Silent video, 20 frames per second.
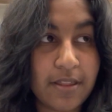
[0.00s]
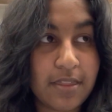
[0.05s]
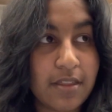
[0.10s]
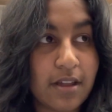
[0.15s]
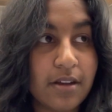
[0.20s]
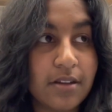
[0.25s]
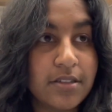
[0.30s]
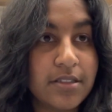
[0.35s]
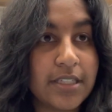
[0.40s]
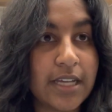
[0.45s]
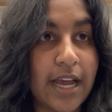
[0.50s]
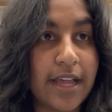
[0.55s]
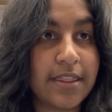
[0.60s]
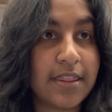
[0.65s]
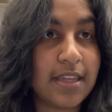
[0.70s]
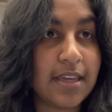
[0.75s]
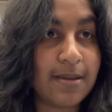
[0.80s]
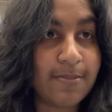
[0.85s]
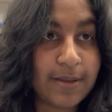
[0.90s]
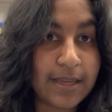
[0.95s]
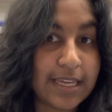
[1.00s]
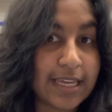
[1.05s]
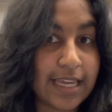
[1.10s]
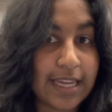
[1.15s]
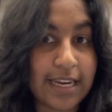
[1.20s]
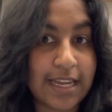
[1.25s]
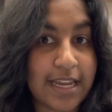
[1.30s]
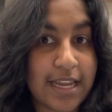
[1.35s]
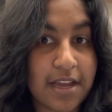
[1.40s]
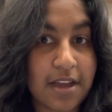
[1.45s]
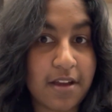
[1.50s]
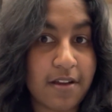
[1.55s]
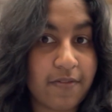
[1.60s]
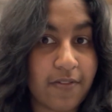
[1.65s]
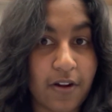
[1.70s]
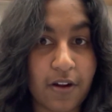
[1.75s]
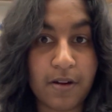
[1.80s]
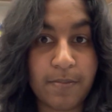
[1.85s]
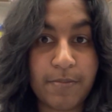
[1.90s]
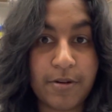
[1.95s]
those at the beginning of
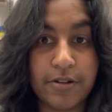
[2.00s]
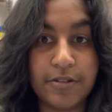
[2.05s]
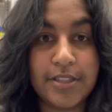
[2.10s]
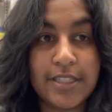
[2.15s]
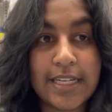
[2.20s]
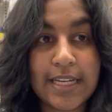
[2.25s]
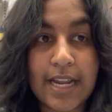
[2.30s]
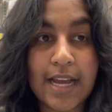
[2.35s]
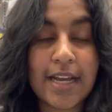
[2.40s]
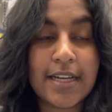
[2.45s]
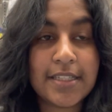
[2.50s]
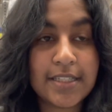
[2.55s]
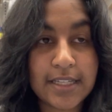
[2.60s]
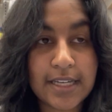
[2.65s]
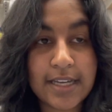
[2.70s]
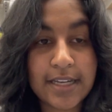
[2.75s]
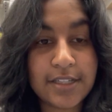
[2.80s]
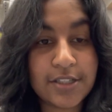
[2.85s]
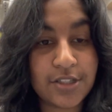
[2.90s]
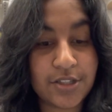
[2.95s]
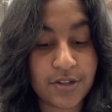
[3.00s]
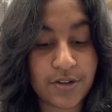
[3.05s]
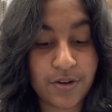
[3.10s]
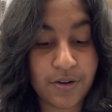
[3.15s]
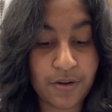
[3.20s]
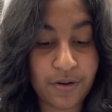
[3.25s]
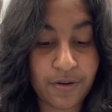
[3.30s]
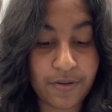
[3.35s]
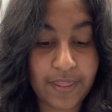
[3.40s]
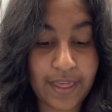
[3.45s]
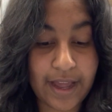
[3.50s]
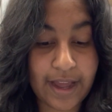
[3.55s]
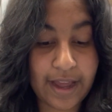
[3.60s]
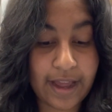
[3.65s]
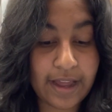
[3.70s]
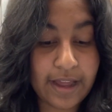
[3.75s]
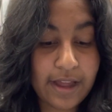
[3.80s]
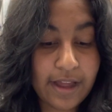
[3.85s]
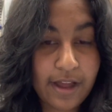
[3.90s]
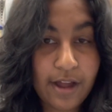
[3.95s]
our protein assay so that
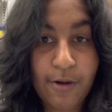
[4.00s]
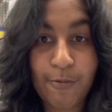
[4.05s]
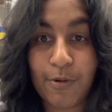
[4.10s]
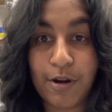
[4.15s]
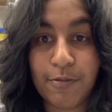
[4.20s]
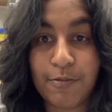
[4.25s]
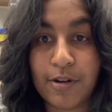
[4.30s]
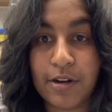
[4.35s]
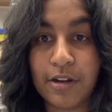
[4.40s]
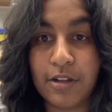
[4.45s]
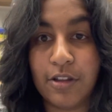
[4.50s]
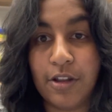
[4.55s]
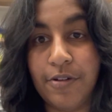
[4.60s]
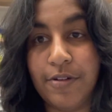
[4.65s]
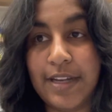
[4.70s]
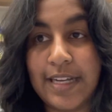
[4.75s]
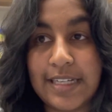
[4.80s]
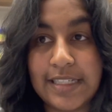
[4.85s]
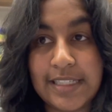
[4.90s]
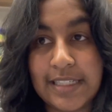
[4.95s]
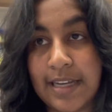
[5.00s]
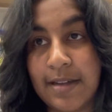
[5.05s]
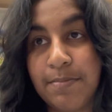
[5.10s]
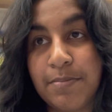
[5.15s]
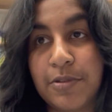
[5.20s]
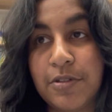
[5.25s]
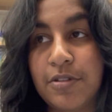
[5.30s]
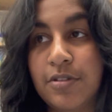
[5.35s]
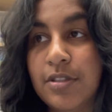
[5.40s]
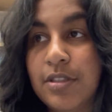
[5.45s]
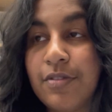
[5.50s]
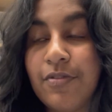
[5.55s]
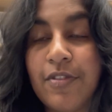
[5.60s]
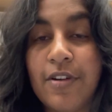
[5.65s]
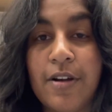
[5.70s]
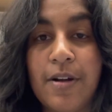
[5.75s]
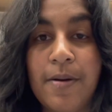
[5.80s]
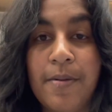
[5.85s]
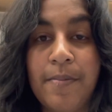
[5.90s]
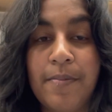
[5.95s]
when we're loading samples
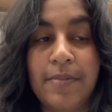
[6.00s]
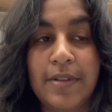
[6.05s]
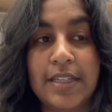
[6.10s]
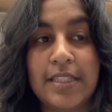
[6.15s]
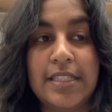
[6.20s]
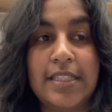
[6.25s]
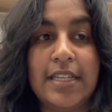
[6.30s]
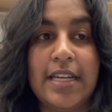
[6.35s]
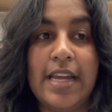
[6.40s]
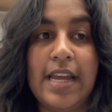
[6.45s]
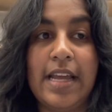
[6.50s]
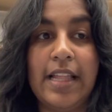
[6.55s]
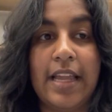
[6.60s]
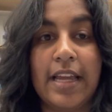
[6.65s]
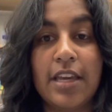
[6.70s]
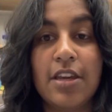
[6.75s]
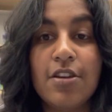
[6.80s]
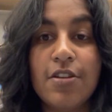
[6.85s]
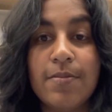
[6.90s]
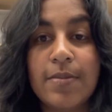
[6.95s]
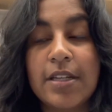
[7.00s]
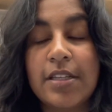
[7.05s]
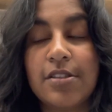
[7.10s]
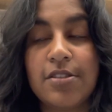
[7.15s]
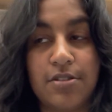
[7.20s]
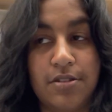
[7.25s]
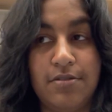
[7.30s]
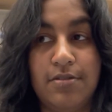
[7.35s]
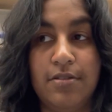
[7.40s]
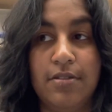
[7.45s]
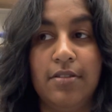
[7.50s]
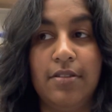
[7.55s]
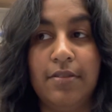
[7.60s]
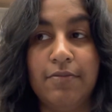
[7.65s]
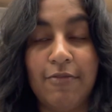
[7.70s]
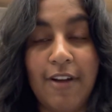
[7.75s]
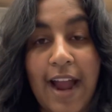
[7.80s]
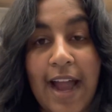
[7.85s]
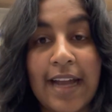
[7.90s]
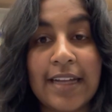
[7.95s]
from, let's say, like humans or
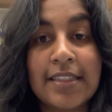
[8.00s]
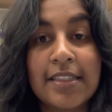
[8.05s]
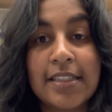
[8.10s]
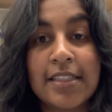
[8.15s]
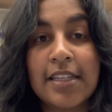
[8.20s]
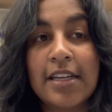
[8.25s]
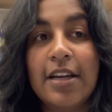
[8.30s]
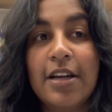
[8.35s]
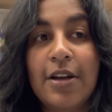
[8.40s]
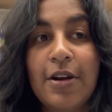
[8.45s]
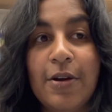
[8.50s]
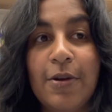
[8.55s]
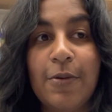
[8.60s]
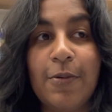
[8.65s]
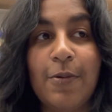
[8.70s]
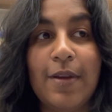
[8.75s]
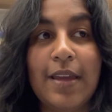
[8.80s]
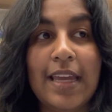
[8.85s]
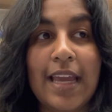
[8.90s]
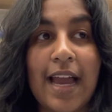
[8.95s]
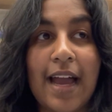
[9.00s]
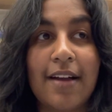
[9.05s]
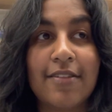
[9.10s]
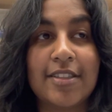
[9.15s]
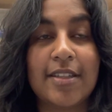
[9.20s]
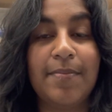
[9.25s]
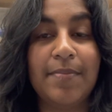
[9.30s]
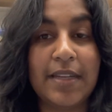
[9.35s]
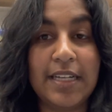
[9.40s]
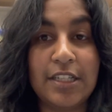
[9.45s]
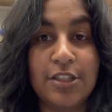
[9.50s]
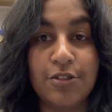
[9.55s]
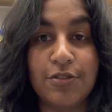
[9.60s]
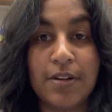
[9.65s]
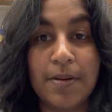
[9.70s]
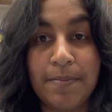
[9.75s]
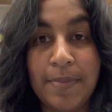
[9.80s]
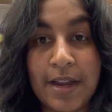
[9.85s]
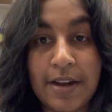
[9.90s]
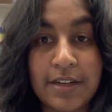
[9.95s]
rats, we have something to
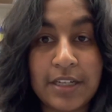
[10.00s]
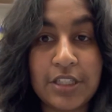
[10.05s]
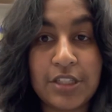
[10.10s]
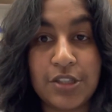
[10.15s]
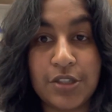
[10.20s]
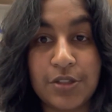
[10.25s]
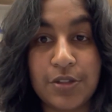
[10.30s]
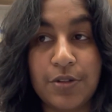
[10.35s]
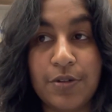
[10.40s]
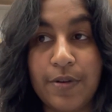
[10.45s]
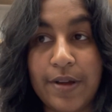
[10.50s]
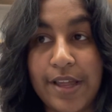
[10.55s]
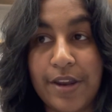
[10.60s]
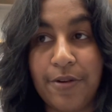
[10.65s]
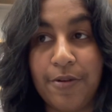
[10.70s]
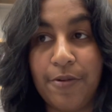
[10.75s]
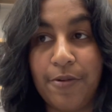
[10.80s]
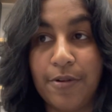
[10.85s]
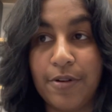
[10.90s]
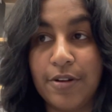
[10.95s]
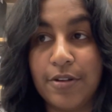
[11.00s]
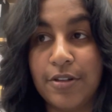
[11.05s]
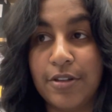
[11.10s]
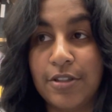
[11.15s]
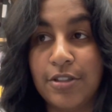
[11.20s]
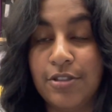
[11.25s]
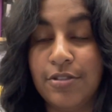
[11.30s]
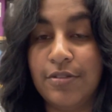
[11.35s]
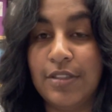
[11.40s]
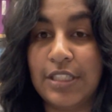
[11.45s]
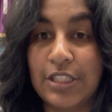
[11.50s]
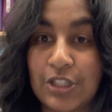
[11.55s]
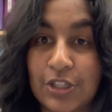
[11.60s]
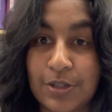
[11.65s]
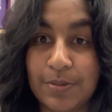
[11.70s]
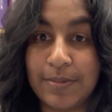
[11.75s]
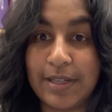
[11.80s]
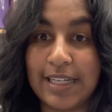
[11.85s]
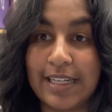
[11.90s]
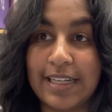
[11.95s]
compare it to in order to
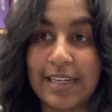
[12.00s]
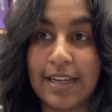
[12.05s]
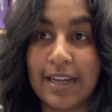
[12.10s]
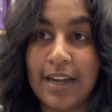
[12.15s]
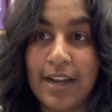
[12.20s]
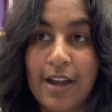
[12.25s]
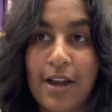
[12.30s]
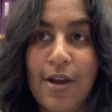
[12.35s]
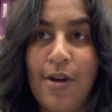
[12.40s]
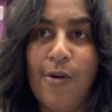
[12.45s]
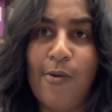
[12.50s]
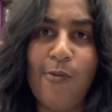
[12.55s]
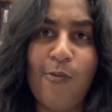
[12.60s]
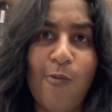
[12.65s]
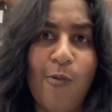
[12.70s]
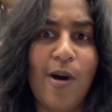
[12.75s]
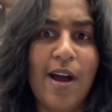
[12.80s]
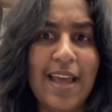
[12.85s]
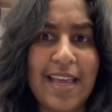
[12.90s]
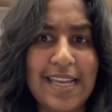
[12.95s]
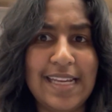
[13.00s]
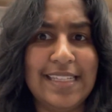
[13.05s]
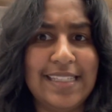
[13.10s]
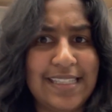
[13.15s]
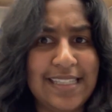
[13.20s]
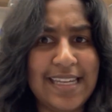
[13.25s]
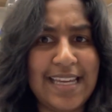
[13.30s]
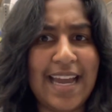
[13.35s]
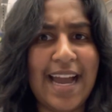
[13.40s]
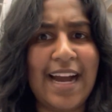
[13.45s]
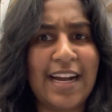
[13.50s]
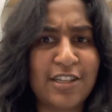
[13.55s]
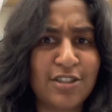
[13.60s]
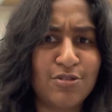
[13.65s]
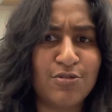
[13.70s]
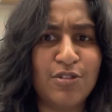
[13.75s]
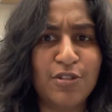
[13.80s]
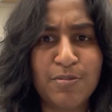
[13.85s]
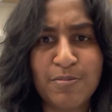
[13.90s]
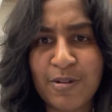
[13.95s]
determine what is the
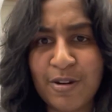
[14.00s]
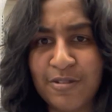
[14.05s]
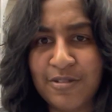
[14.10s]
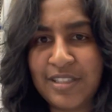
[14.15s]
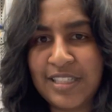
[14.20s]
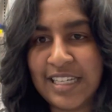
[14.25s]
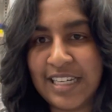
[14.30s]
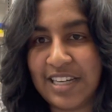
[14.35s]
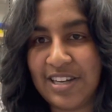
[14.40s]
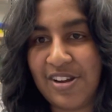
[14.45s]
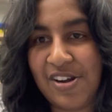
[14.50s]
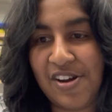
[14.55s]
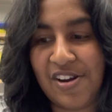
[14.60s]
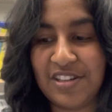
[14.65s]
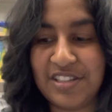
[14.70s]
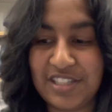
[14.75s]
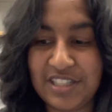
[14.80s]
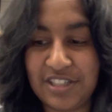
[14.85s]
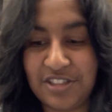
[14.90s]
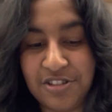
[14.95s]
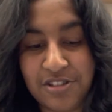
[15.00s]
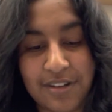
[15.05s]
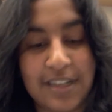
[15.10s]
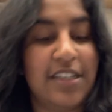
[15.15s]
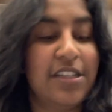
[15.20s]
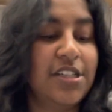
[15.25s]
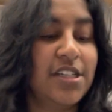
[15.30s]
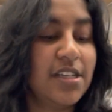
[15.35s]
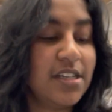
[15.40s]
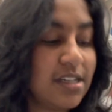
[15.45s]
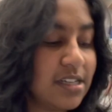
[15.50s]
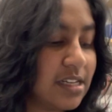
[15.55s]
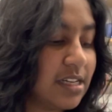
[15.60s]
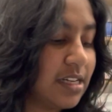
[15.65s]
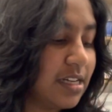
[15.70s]
actual protein concentration.